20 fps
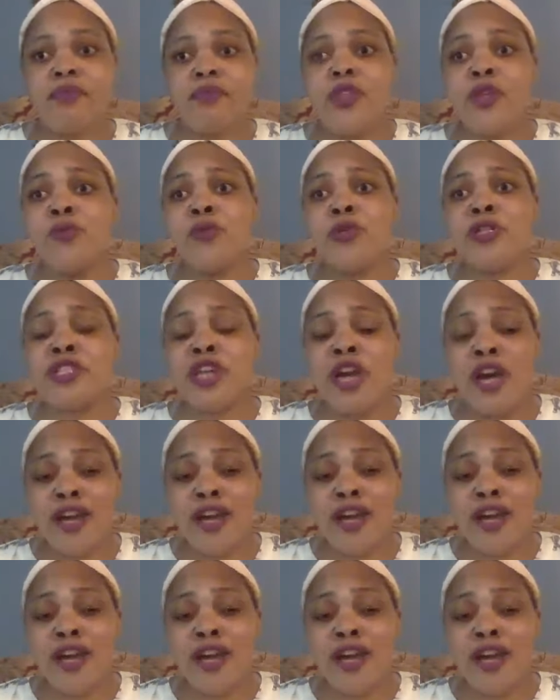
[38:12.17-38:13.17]
We're taught
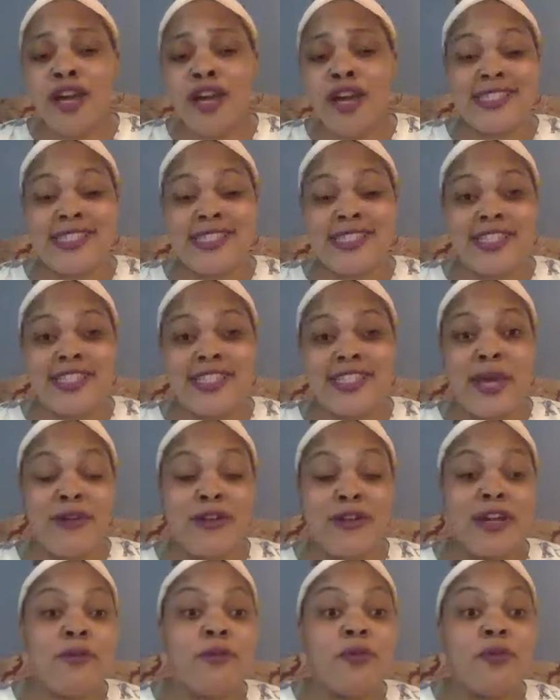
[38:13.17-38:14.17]
not to get this
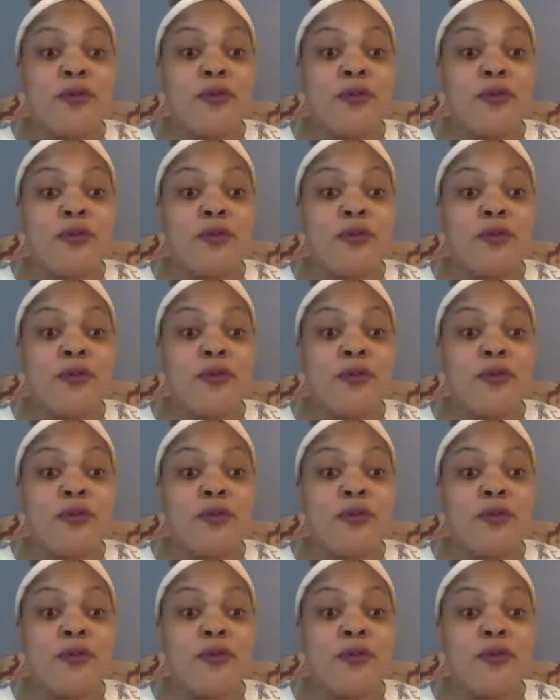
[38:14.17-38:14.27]
power up.